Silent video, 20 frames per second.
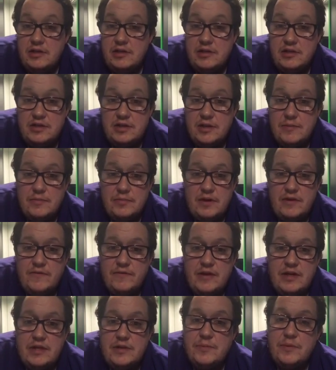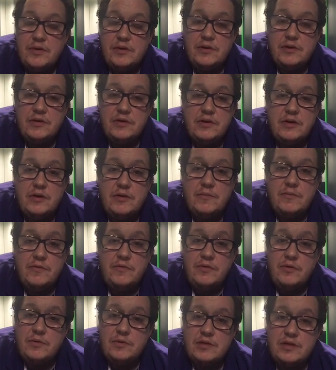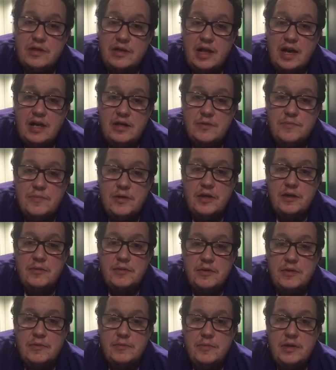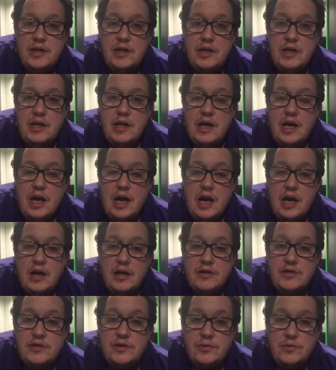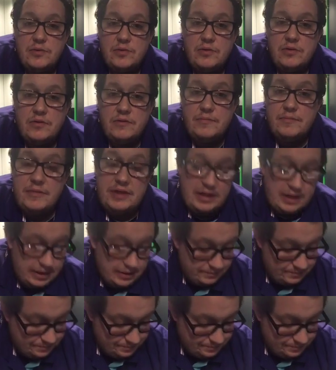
simply facebook.com/Birmingham School of Media.